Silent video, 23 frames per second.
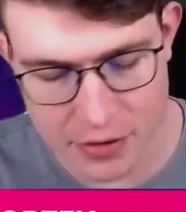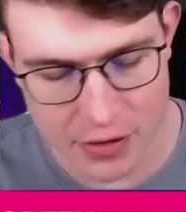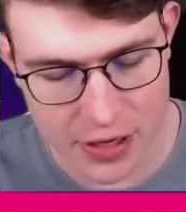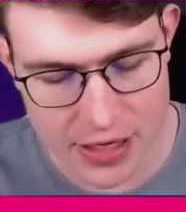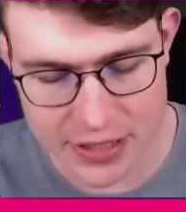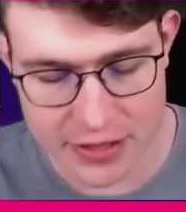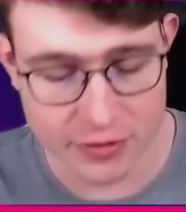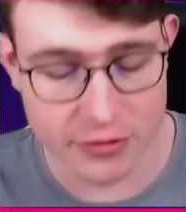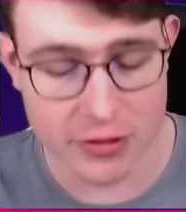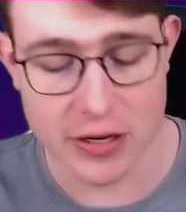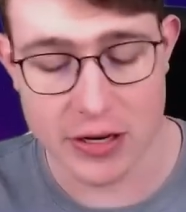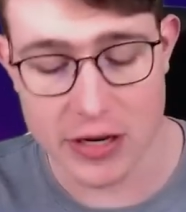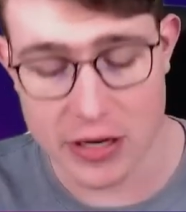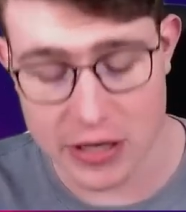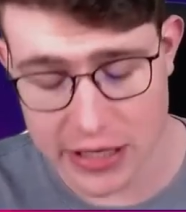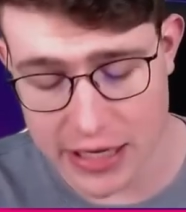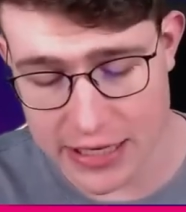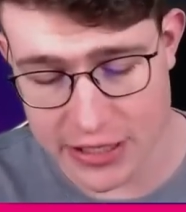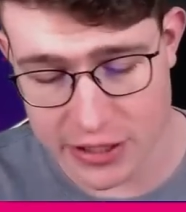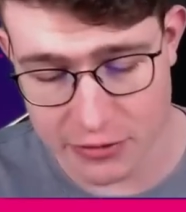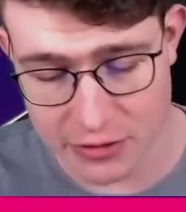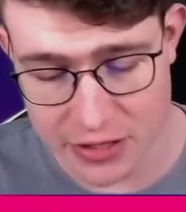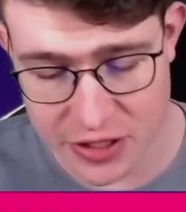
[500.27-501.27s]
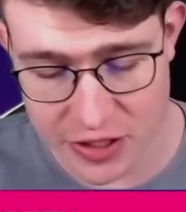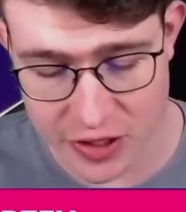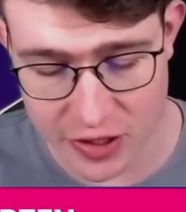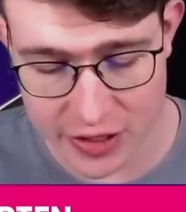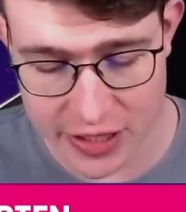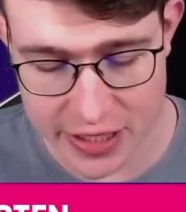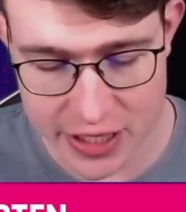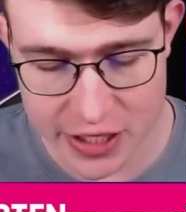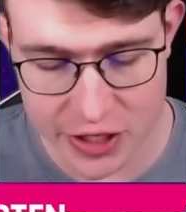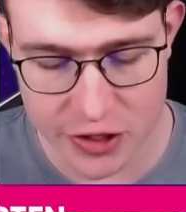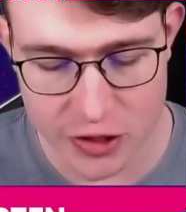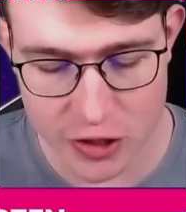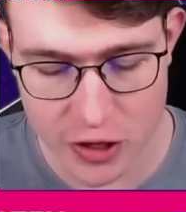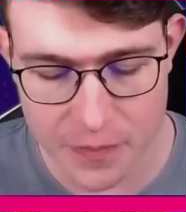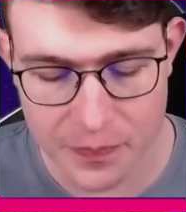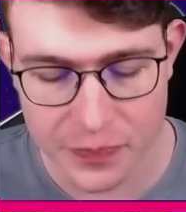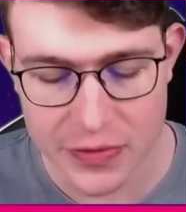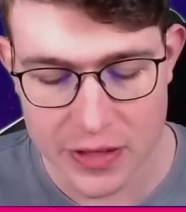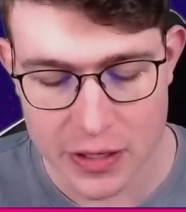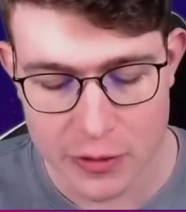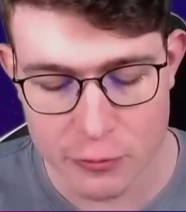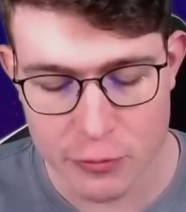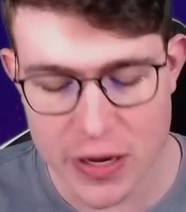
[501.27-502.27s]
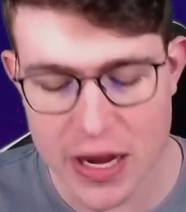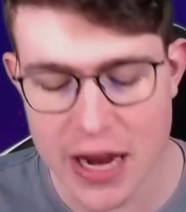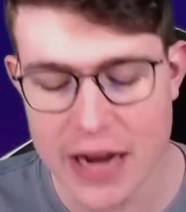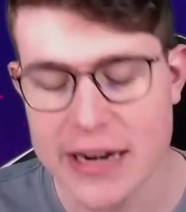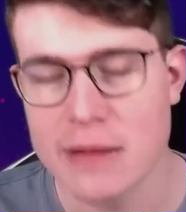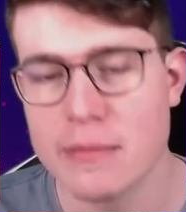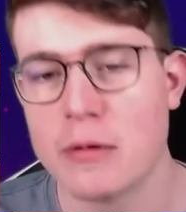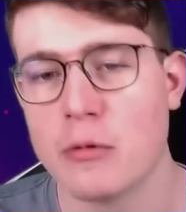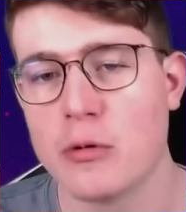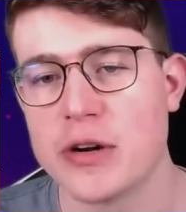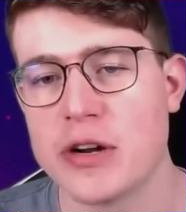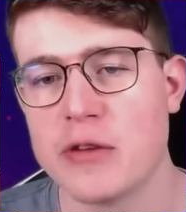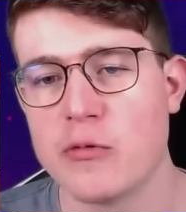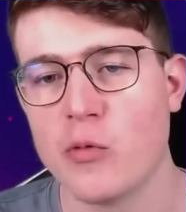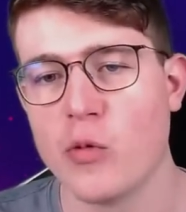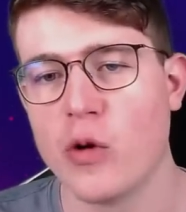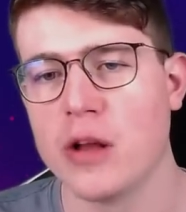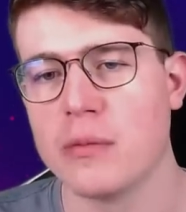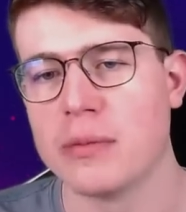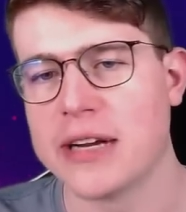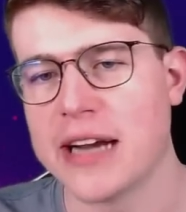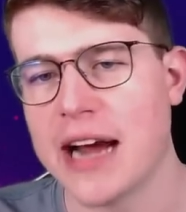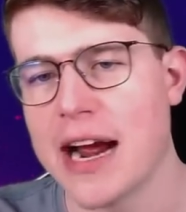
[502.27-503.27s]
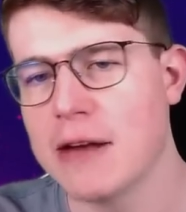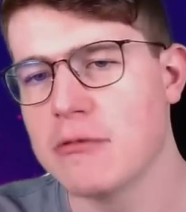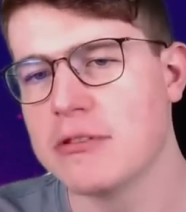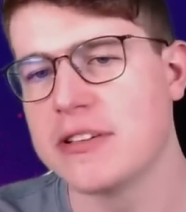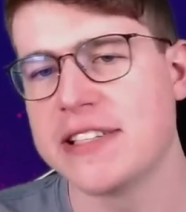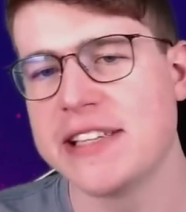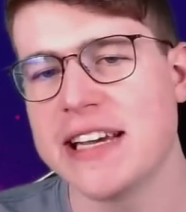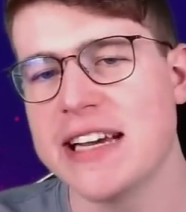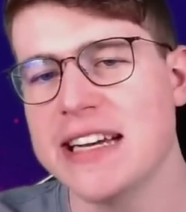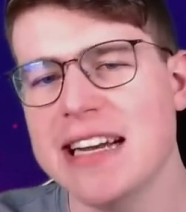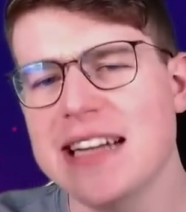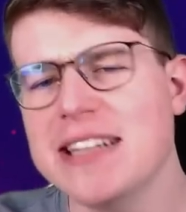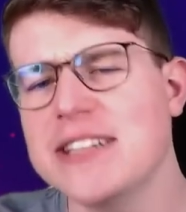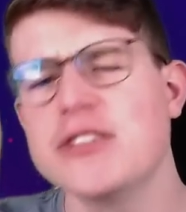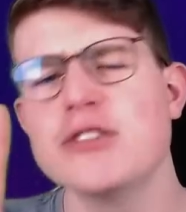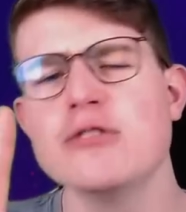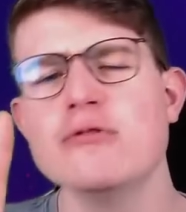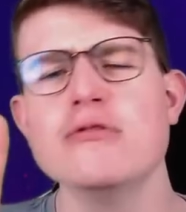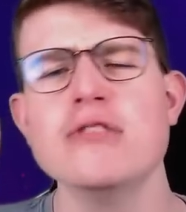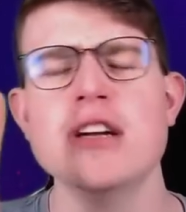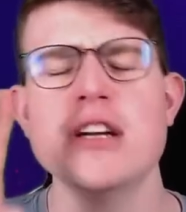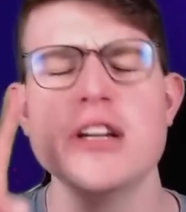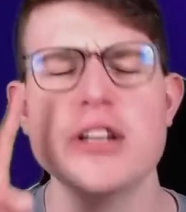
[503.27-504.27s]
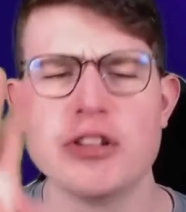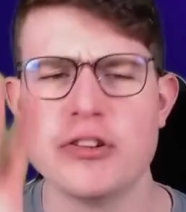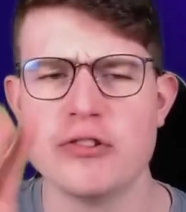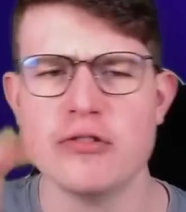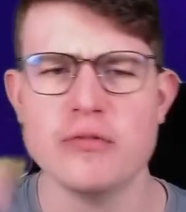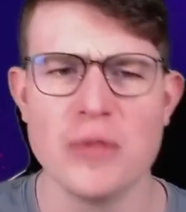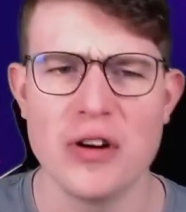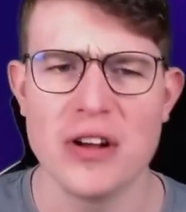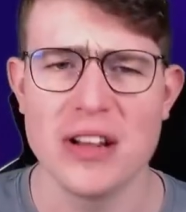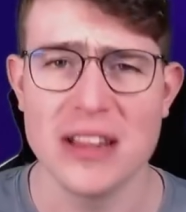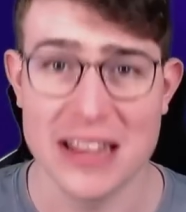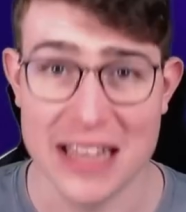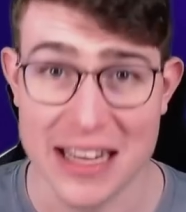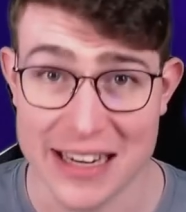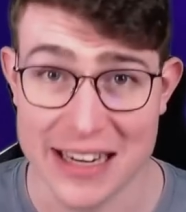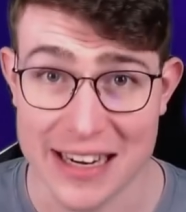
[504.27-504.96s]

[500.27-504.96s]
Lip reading: as you guys always saw in the intro, we are #1 in the world. But I would say let's do 2 more ladder